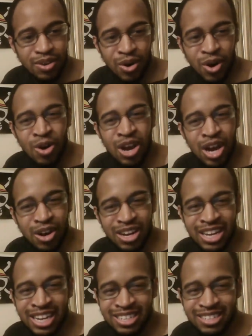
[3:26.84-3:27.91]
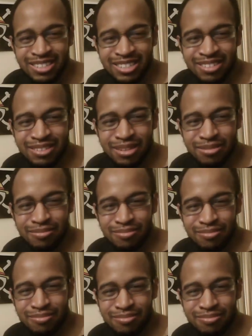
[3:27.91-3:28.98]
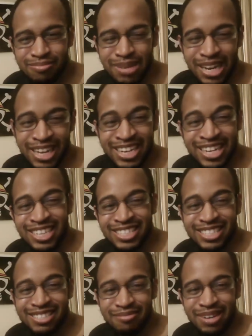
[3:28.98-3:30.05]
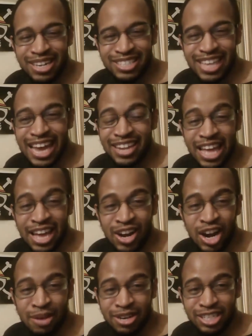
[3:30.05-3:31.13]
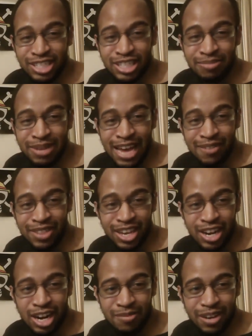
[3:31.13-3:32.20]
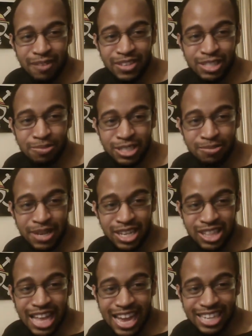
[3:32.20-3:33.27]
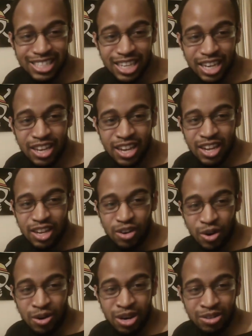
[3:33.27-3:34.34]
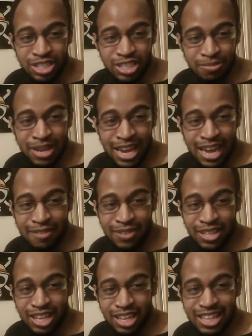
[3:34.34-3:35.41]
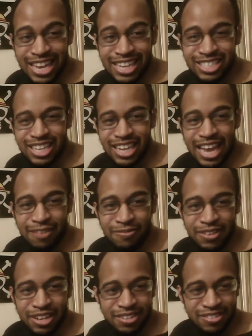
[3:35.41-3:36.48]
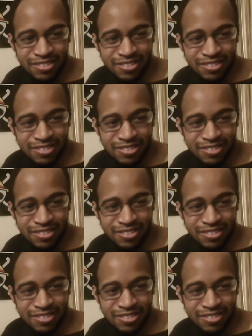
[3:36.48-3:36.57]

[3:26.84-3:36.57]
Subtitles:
Oro, huh? But he's got that armor. He shouldn't be having the armor. He's supposed to be classic. Zoro should be having the classic outfit.